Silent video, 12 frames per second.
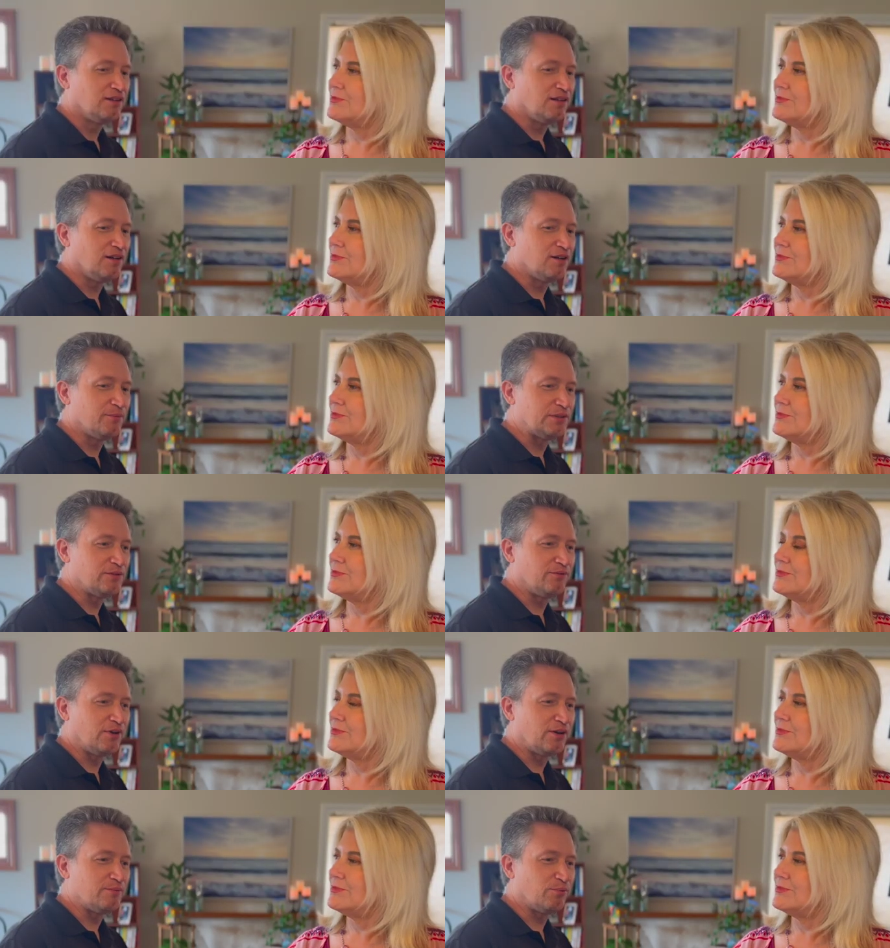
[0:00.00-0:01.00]
Speaker 1: um, it's a
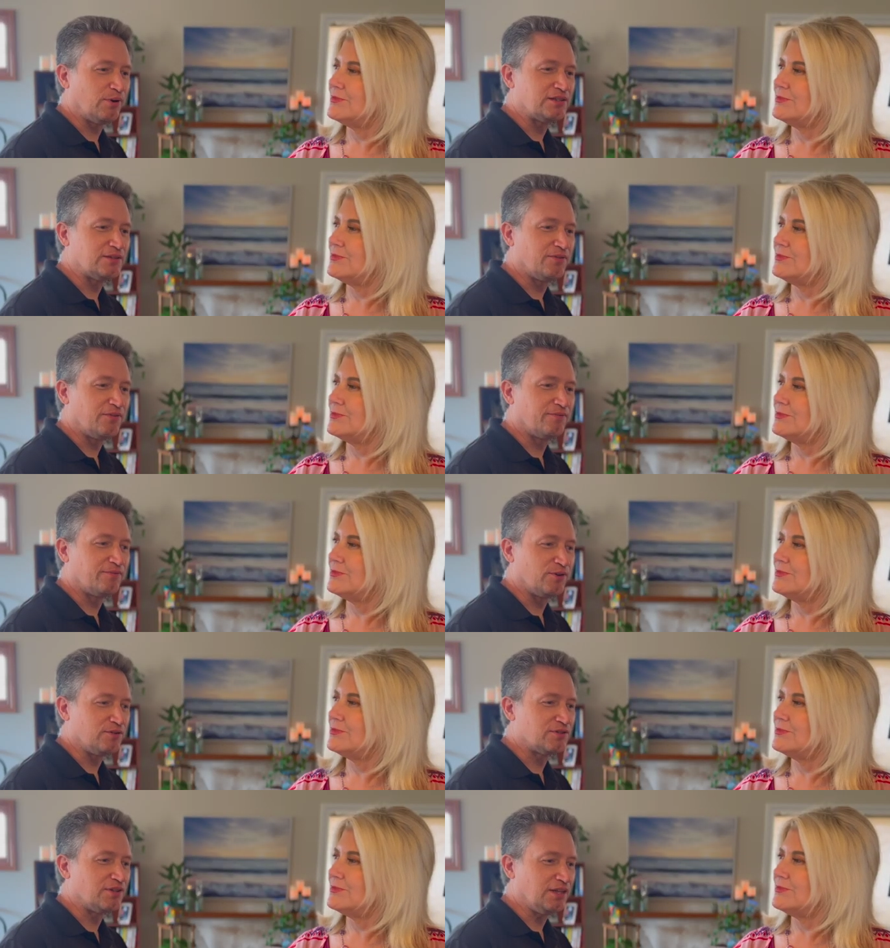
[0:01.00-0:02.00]
very impressive
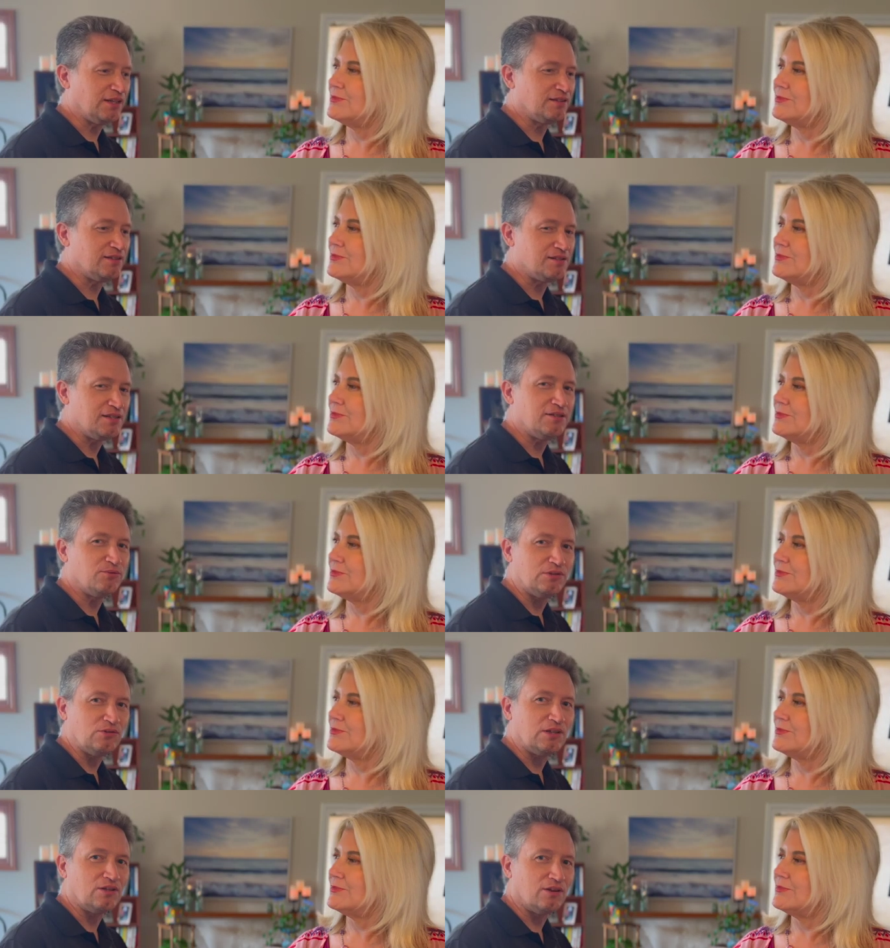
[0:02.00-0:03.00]
first thing to see when
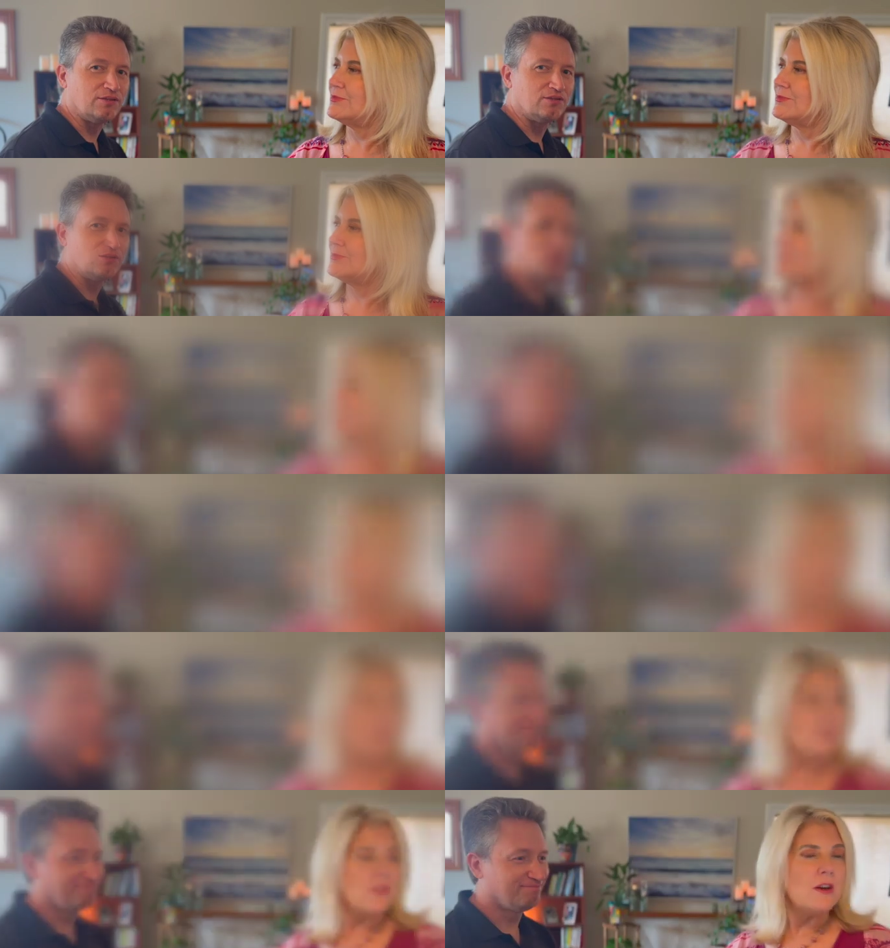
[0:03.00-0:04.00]
you get on the ship.
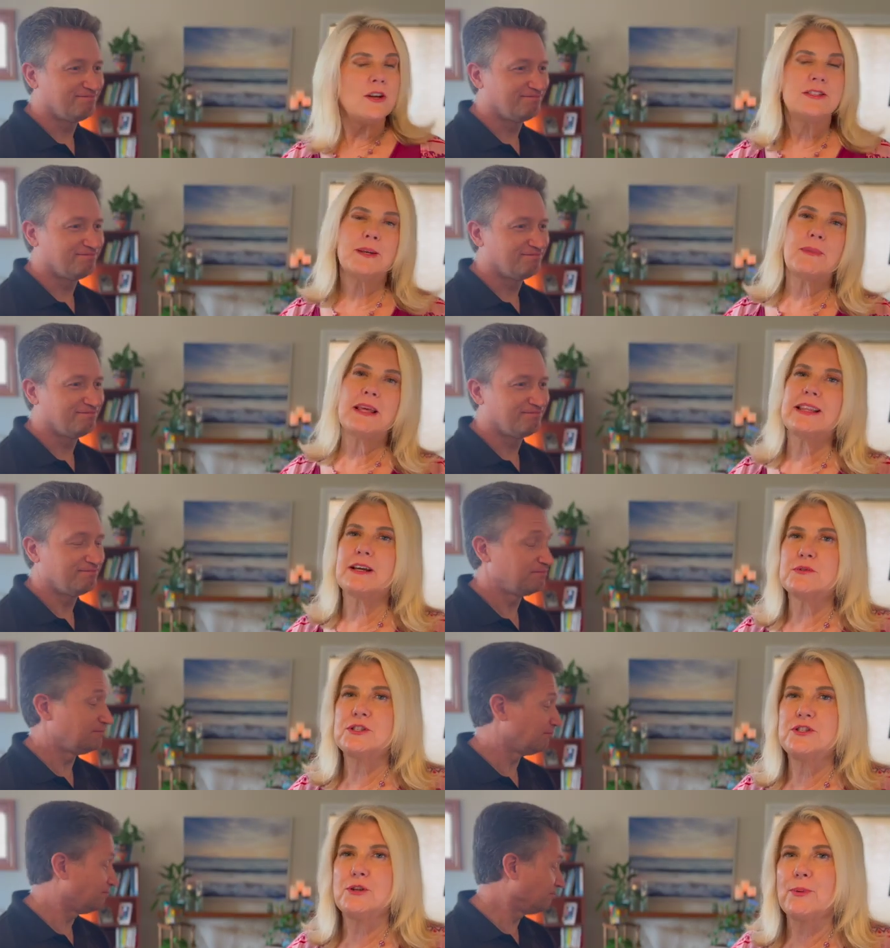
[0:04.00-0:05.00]
Speaker 2: Something that
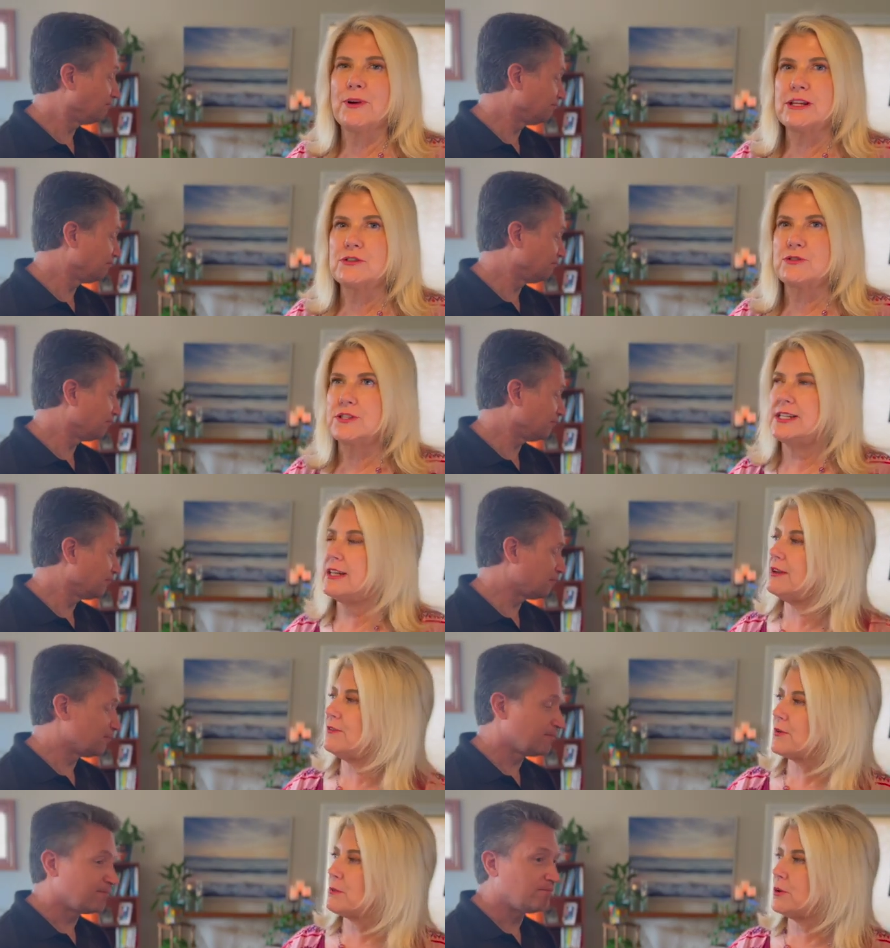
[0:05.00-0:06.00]
was super
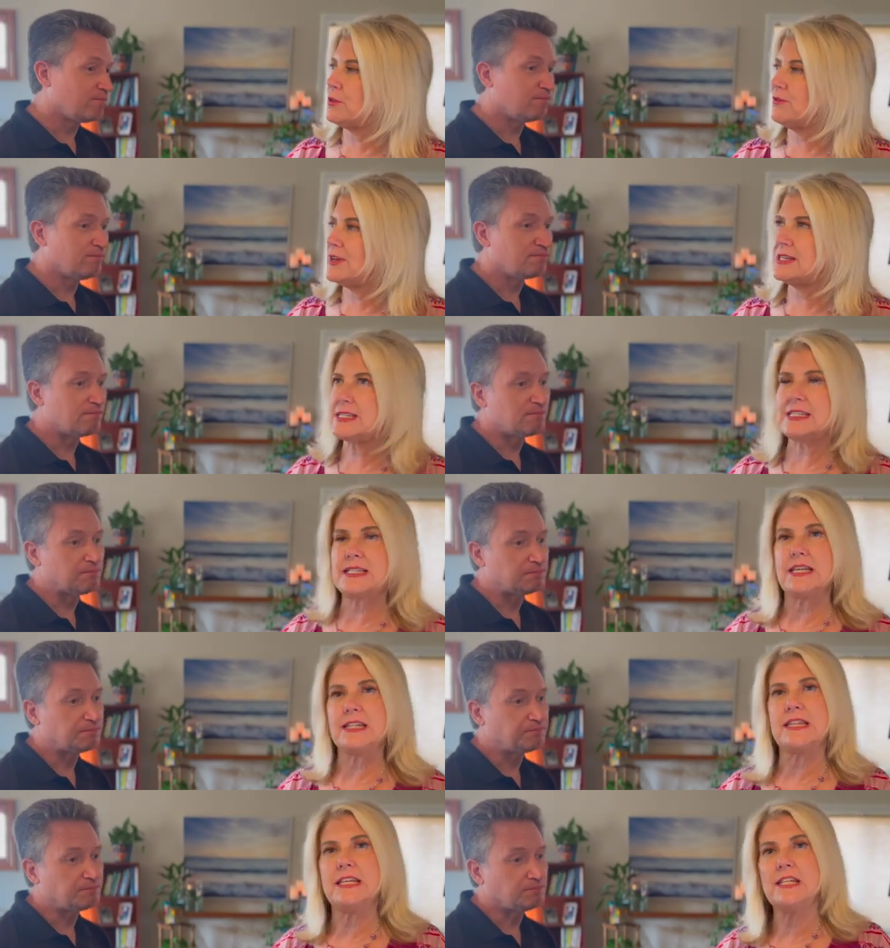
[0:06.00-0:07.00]
interesting for both of us is
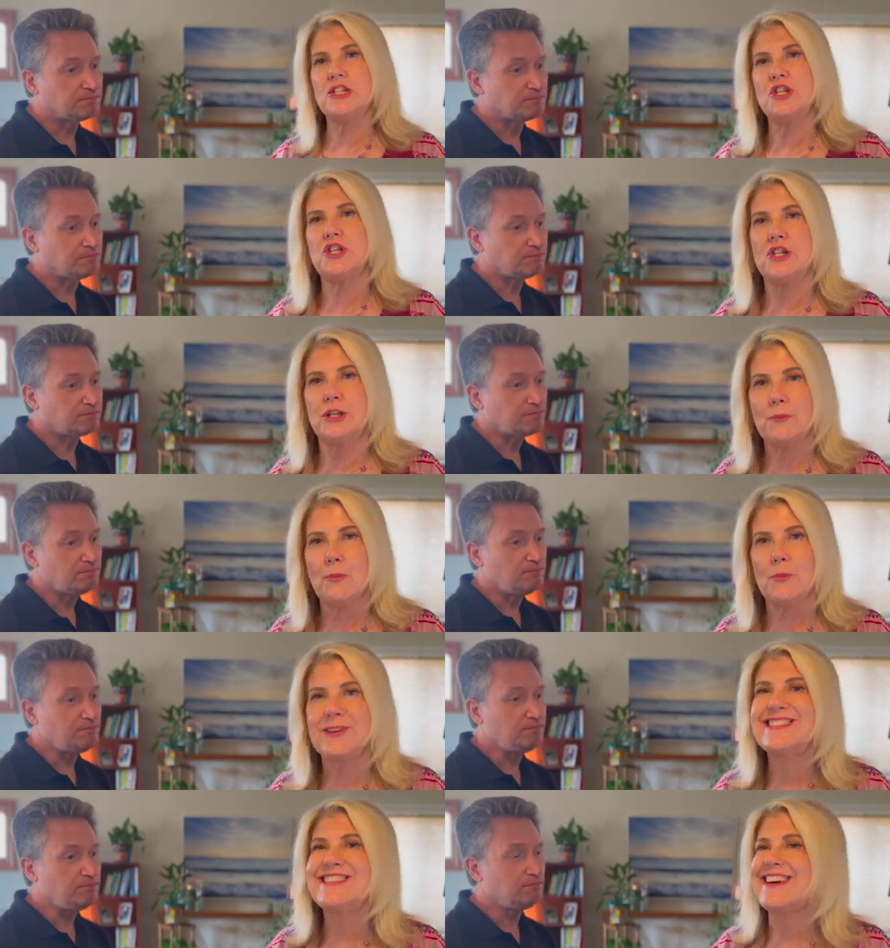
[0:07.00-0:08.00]
that this ship
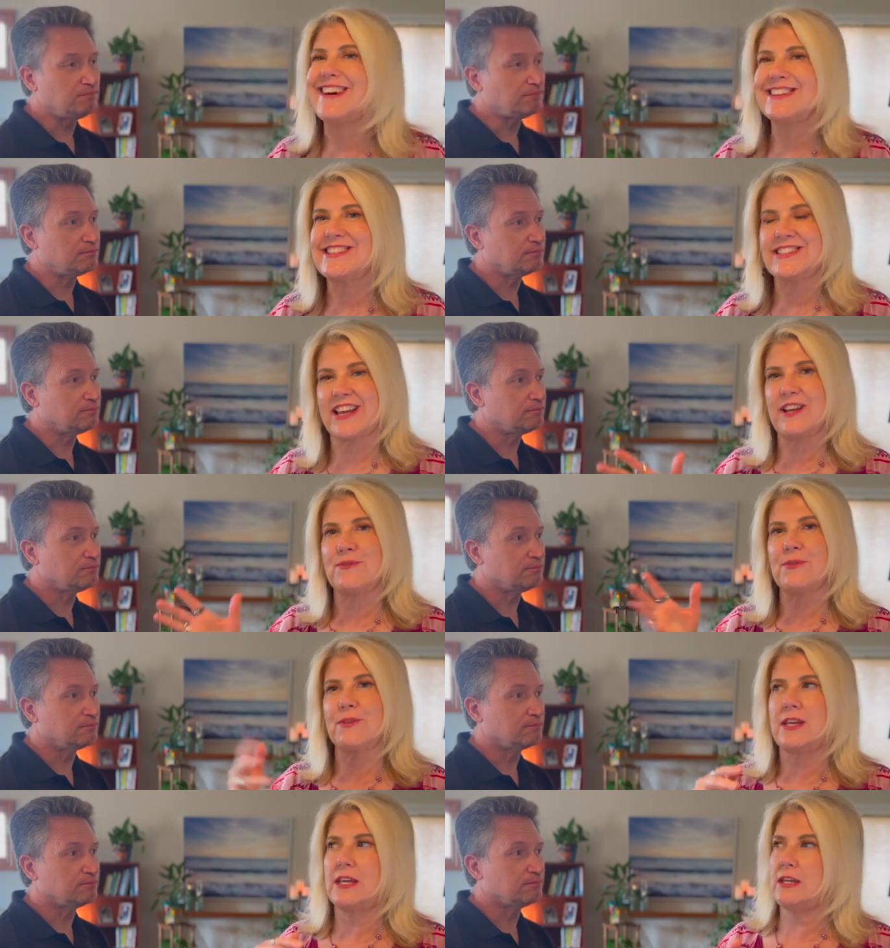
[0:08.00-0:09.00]
was not designed
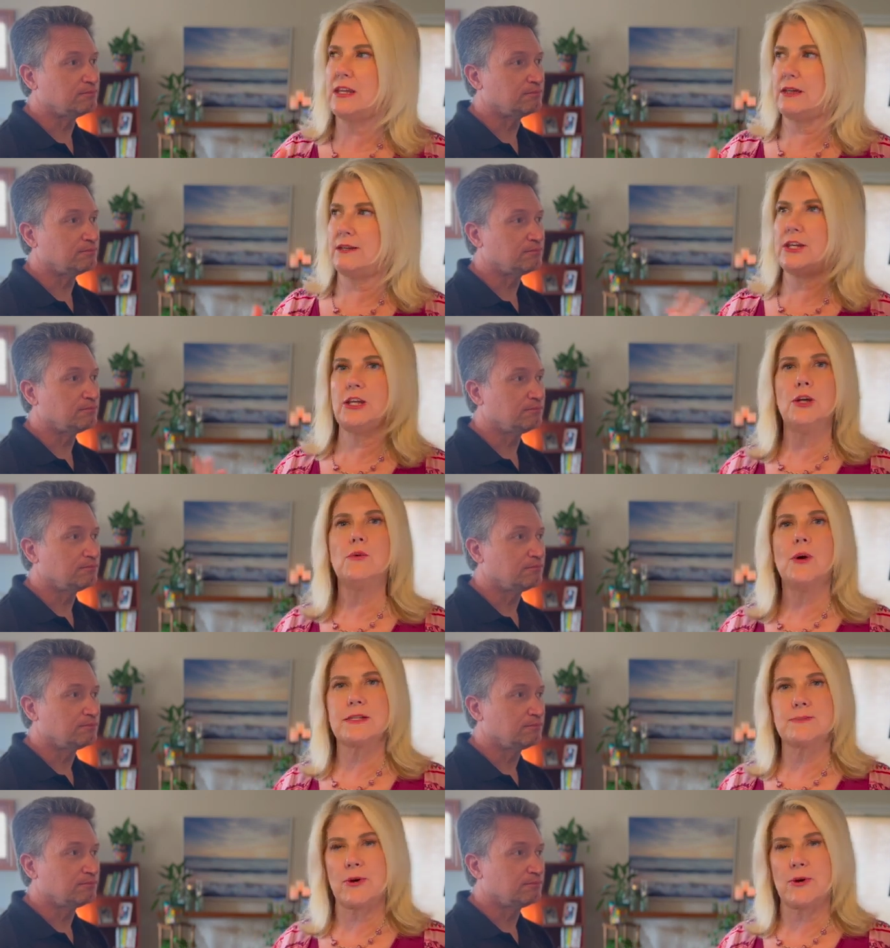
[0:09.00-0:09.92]
for the US